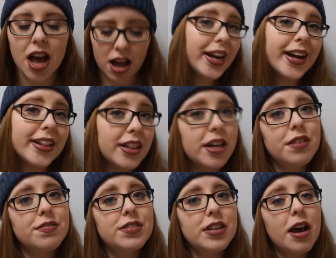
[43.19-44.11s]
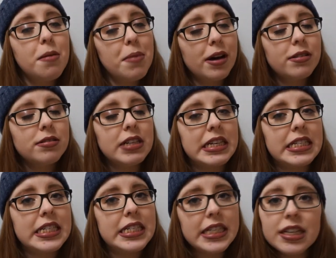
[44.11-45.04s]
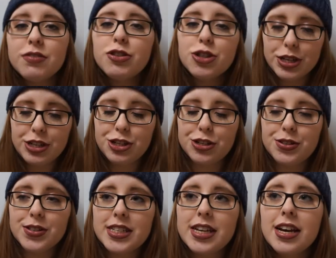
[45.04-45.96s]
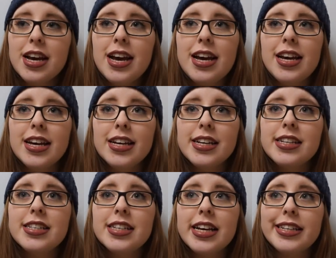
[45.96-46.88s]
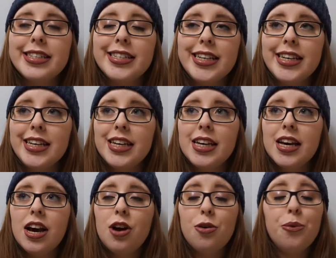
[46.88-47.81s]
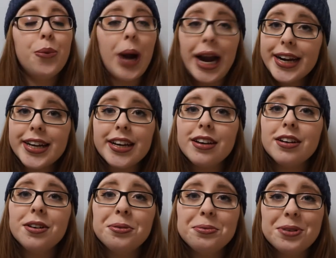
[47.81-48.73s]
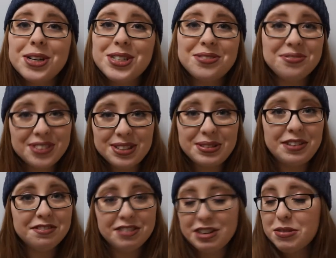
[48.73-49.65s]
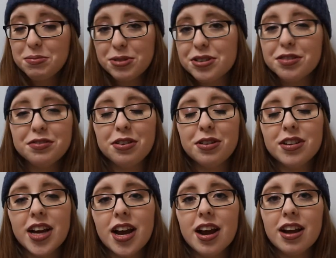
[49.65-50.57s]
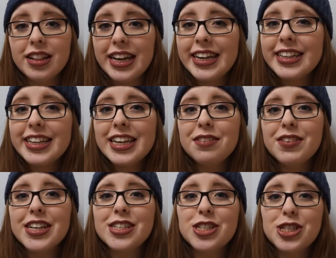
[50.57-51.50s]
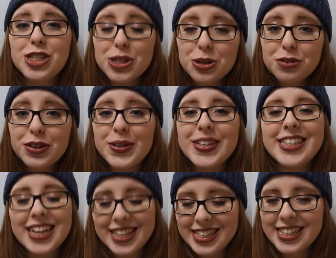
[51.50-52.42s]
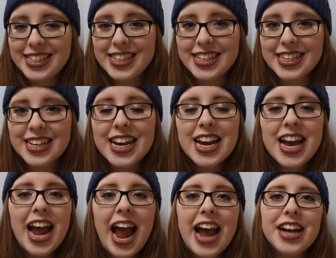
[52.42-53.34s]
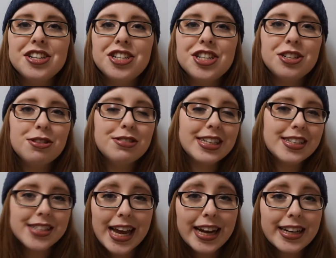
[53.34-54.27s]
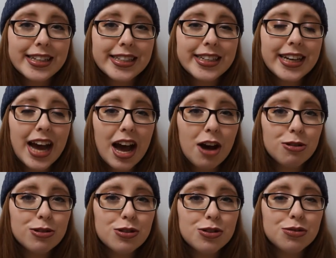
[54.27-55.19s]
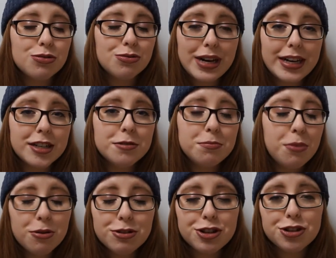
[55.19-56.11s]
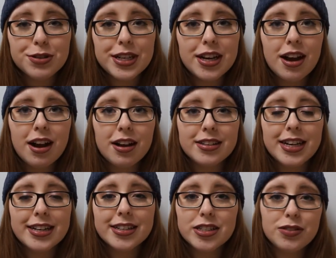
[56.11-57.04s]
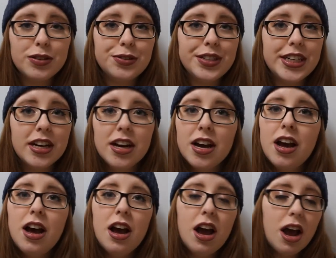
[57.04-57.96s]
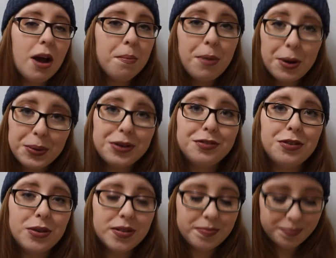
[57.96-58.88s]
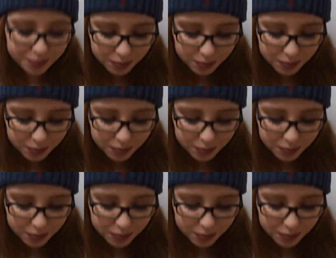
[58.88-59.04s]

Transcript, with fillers: What I loved about Sea of Strangers is the writing was very beautiful. Lang Leav is so very talented, and she knows exactly how to write poetry that is very powerful.